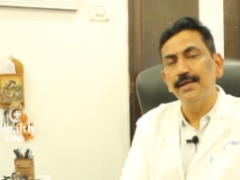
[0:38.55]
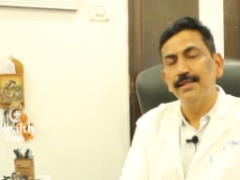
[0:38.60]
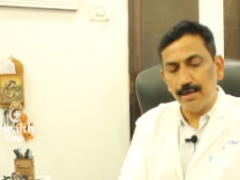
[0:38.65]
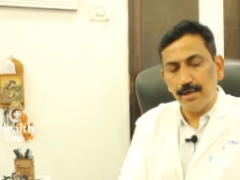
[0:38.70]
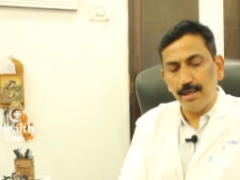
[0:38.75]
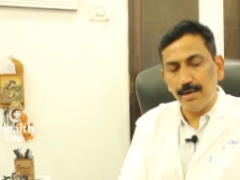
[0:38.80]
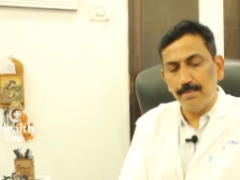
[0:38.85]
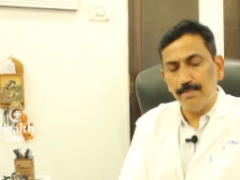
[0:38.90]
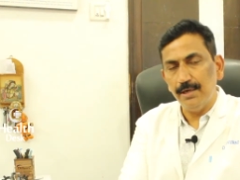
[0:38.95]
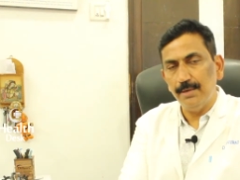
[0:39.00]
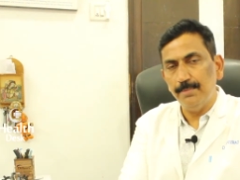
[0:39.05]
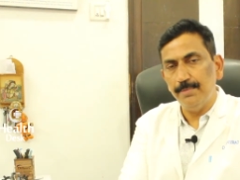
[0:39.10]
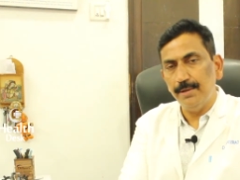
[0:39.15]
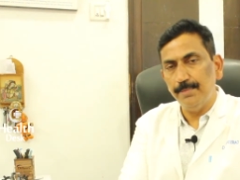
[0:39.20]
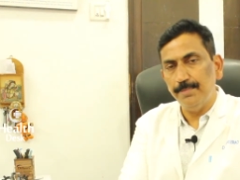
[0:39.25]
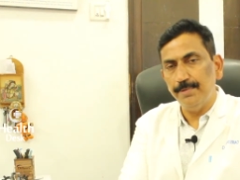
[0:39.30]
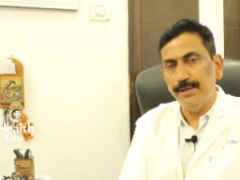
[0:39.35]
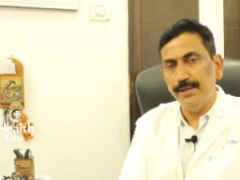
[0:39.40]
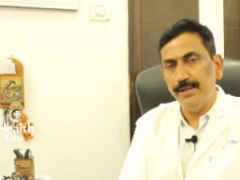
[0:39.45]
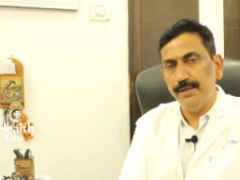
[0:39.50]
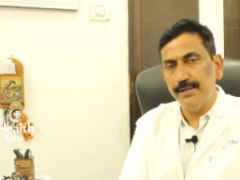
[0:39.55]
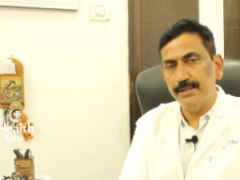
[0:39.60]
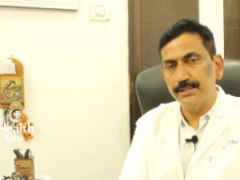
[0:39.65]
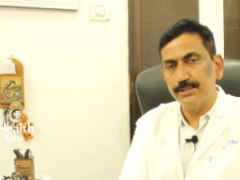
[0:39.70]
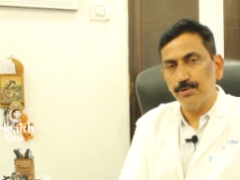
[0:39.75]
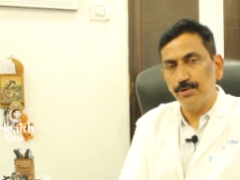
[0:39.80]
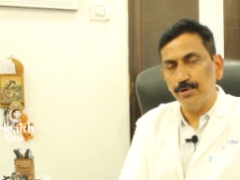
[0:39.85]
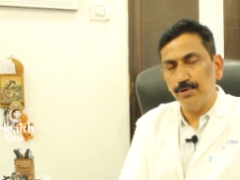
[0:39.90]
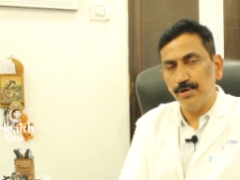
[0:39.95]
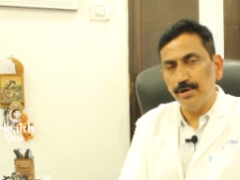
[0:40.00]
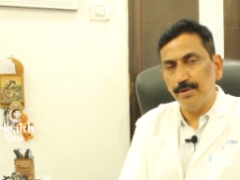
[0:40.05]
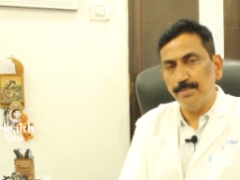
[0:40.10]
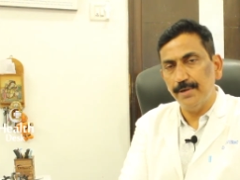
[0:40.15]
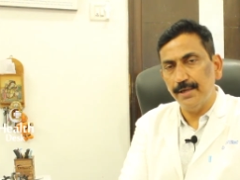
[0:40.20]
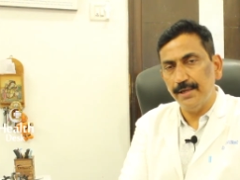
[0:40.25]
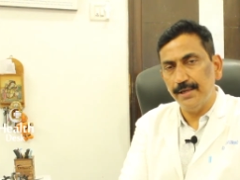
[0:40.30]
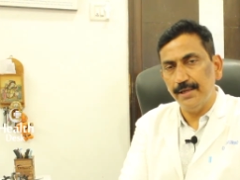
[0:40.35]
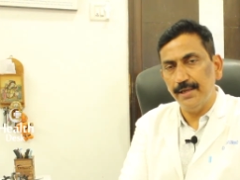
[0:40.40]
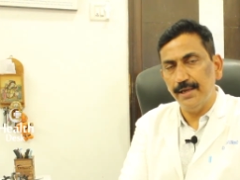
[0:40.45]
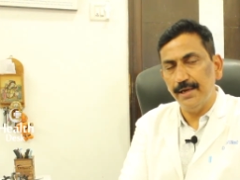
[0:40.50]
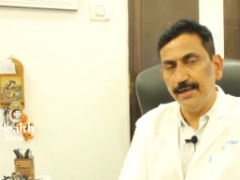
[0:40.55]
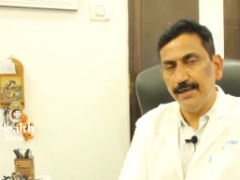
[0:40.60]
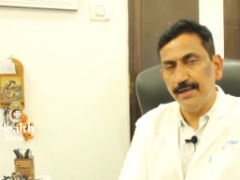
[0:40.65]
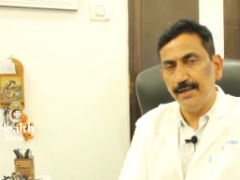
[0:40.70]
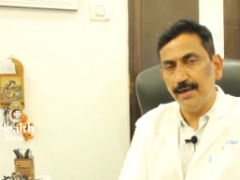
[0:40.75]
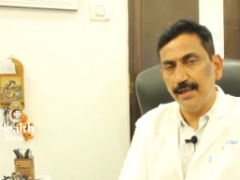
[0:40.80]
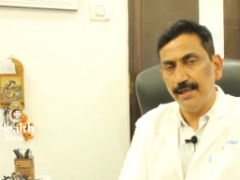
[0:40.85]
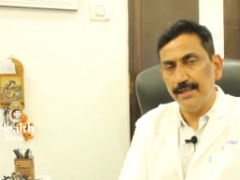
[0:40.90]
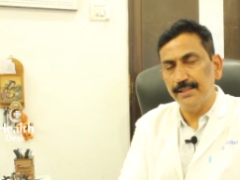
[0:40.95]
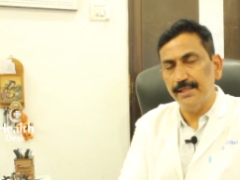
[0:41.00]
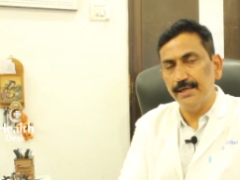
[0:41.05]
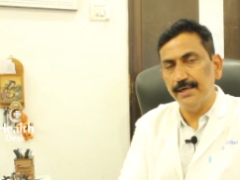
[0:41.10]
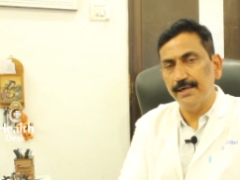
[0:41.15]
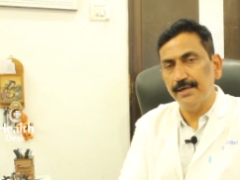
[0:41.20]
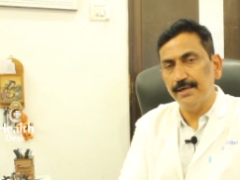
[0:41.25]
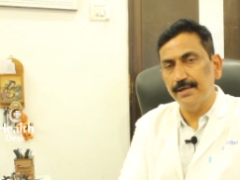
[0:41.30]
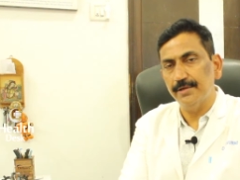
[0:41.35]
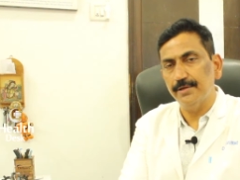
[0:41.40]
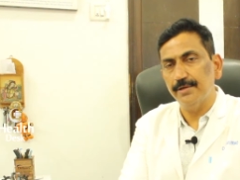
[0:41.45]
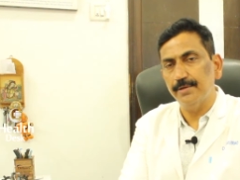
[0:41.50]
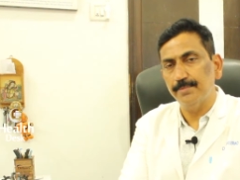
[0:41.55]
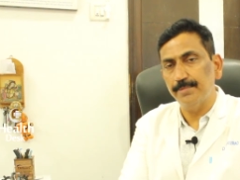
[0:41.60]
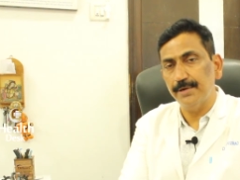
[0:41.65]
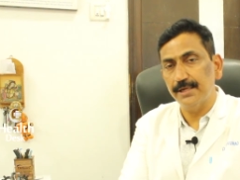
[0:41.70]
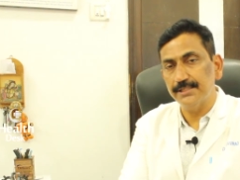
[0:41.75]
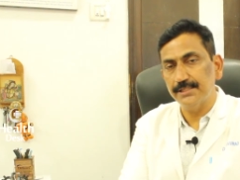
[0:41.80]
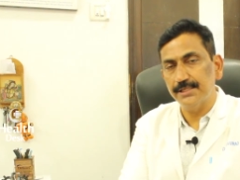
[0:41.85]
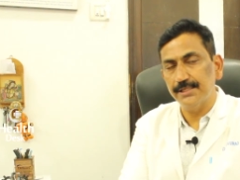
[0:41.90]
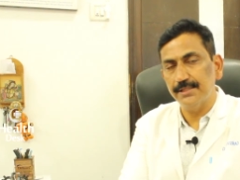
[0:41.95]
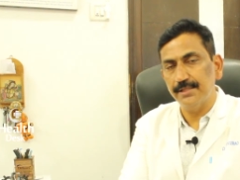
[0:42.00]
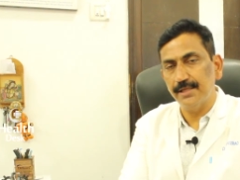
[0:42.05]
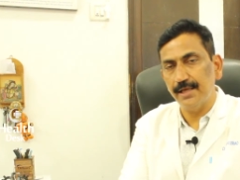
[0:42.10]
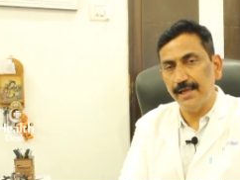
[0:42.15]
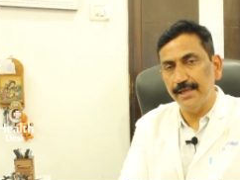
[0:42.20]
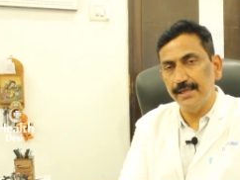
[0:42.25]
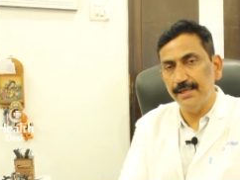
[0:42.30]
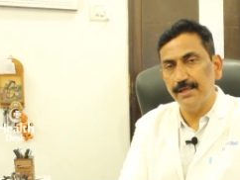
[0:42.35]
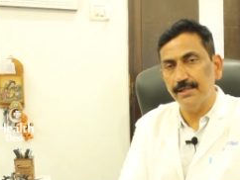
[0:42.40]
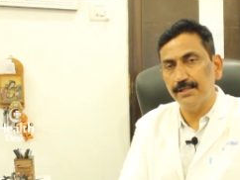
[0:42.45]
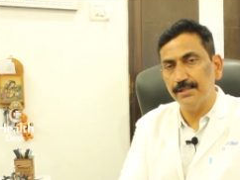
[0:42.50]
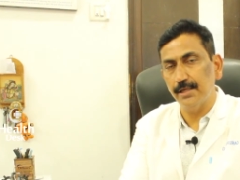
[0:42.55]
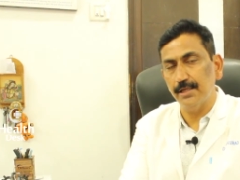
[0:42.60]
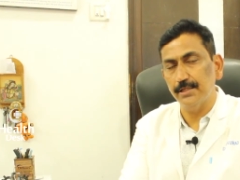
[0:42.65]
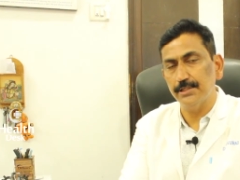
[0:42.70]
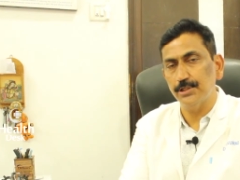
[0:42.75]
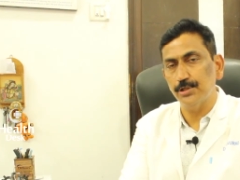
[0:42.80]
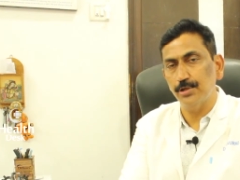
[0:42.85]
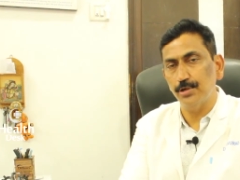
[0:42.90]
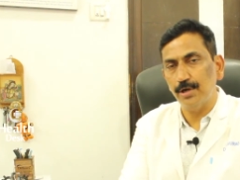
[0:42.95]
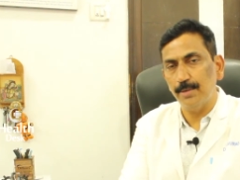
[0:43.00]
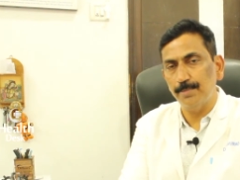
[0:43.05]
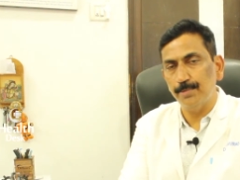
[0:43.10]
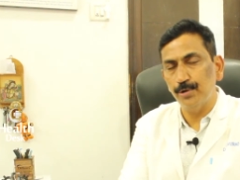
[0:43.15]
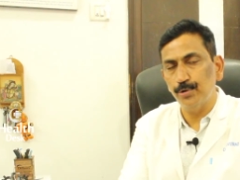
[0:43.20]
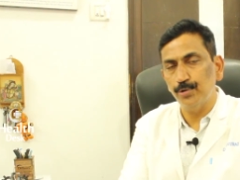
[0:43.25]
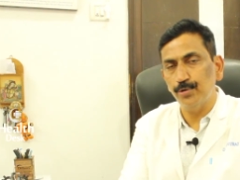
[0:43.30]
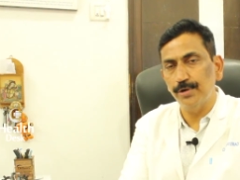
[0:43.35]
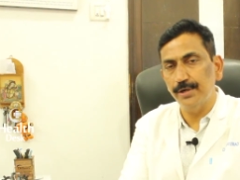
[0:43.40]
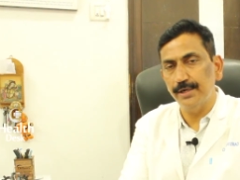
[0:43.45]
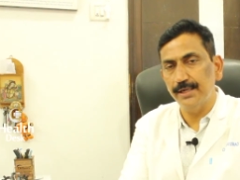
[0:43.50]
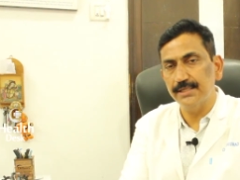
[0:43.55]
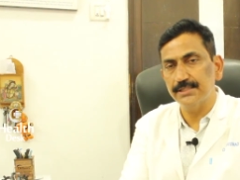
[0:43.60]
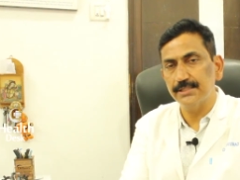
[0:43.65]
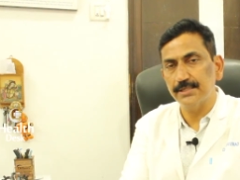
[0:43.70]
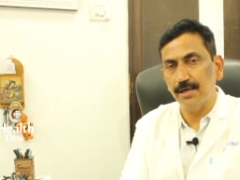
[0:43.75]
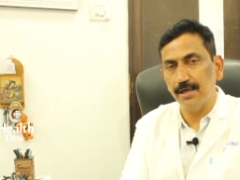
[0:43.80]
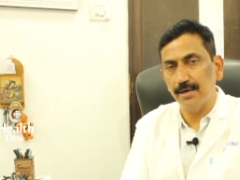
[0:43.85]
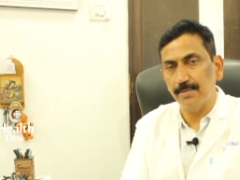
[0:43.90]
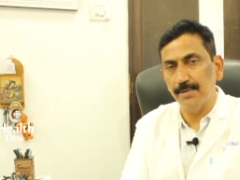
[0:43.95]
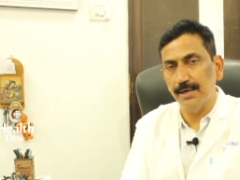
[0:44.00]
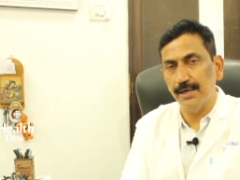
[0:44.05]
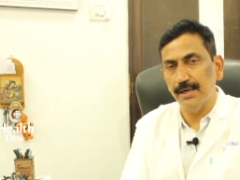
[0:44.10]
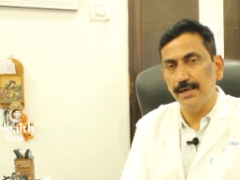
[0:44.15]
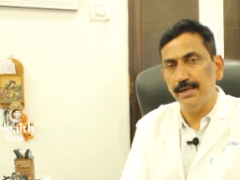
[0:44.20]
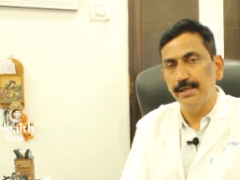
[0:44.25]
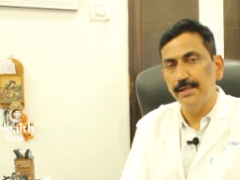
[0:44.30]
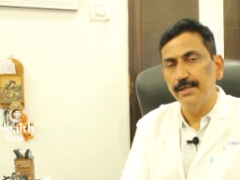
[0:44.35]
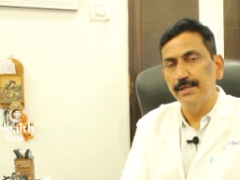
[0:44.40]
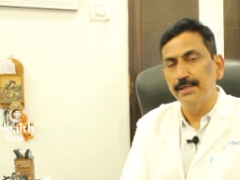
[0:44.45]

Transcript: Normal BP is 120 by 80 like that. Pressure in the eye also up to 20 is normal.